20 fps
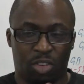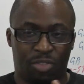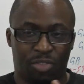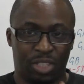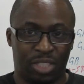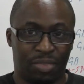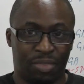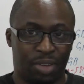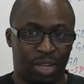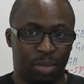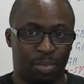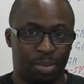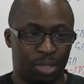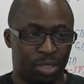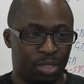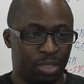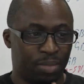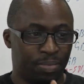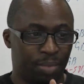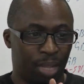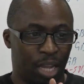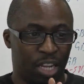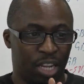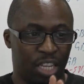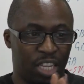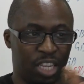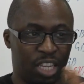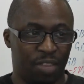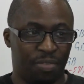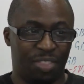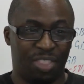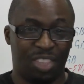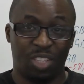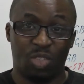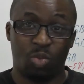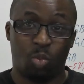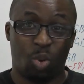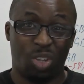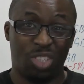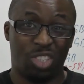So for developers, I can
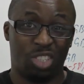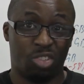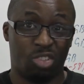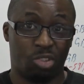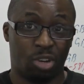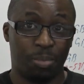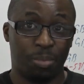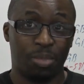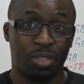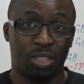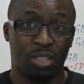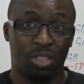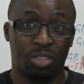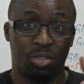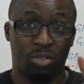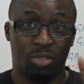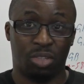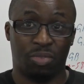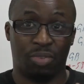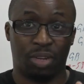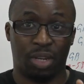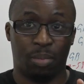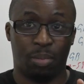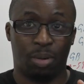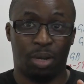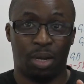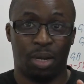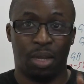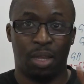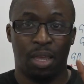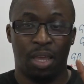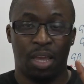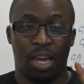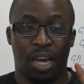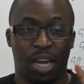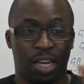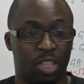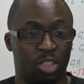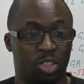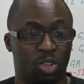give this one script to a developer,
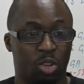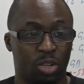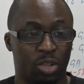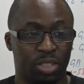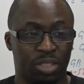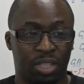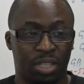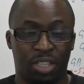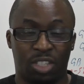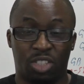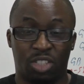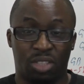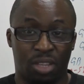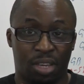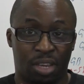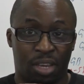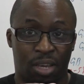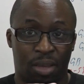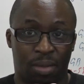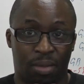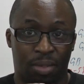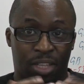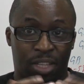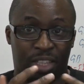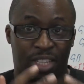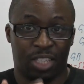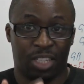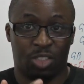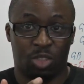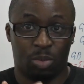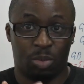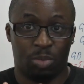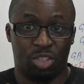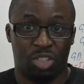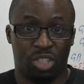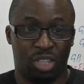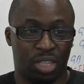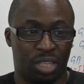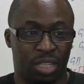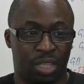and as long as their
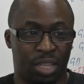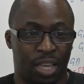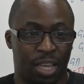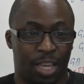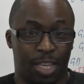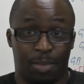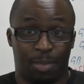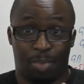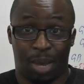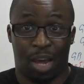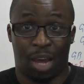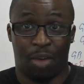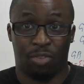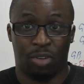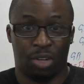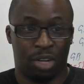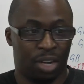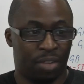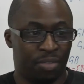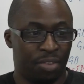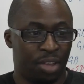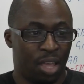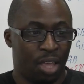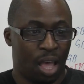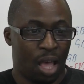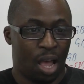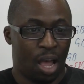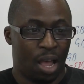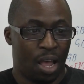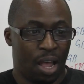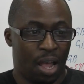desktop machine is powerful enough,